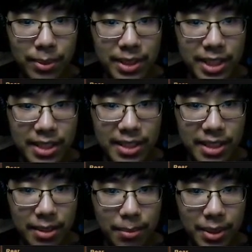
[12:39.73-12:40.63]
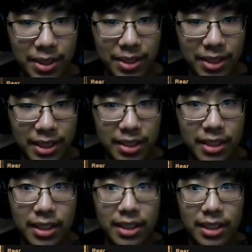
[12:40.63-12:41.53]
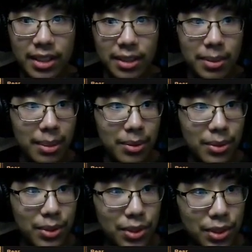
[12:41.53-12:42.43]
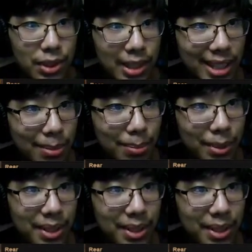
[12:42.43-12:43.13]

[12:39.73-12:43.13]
which has the ability to be able to sleep.